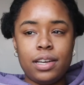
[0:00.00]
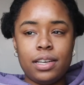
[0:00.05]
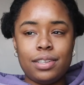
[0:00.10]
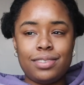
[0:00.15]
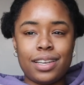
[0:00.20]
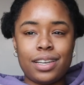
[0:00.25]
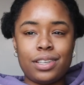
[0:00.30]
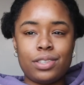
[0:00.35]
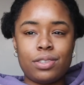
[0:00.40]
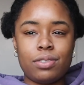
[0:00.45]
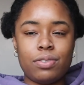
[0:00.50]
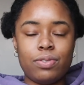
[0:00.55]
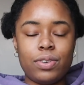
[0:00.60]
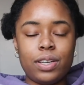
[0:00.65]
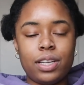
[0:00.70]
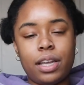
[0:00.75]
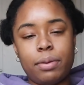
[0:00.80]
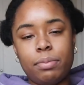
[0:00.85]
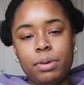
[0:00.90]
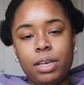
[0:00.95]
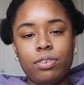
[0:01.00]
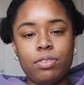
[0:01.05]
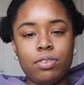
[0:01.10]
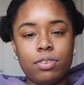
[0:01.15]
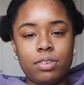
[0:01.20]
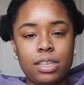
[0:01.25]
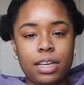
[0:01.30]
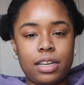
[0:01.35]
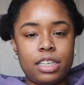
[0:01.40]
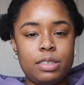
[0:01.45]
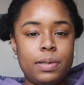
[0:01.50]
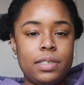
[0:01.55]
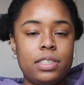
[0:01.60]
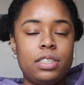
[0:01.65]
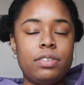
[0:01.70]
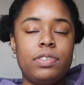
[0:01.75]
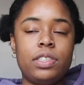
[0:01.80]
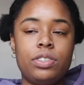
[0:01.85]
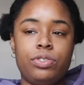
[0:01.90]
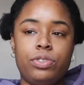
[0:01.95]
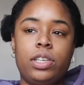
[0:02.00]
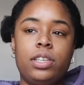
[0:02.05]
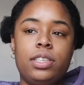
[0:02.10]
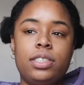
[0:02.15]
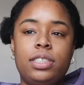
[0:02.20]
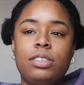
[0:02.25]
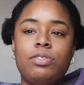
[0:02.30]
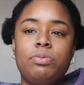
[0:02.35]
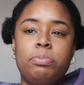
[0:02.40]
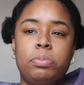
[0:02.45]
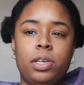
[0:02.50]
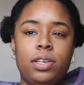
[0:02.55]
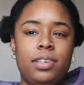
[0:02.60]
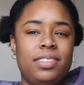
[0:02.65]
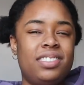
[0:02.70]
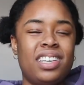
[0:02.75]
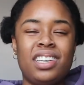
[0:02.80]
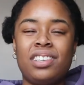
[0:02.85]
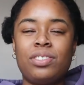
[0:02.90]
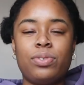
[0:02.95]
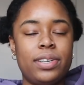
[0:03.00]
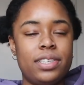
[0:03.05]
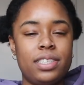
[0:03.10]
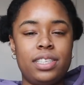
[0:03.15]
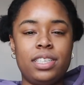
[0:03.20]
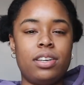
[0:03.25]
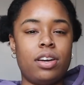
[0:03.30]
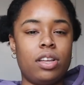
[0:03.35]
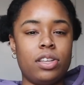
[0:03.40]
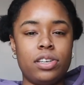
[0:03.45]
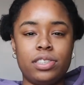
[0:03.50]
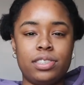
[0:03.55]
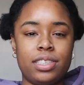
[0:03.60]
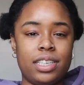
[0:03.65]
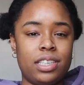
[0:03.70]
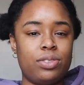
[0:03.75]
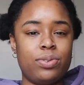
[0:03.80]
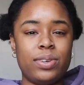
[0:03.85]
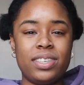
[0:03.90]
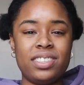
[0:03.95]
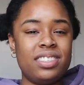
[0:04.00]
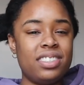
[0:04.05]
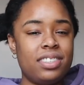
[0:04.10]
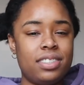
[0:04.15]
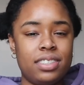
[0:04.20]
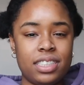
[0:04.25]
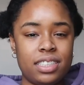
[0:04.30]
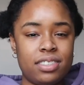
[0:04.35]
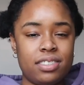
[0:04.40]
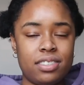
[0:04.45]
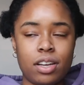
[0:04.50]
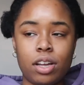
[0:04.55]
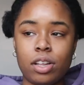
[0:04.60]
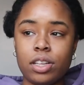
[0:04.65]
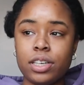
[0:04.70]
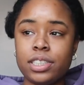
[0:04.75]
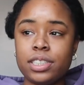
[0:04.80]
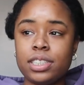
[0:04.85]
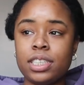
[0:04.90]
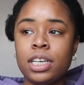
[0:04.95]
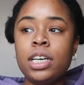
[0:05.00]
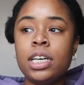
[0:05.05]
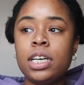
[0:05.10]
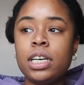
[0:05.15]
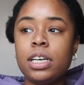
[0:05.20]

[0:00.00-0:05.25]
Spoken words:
It's like, well, I mean, expensive is relative, but it's like $20, like $26,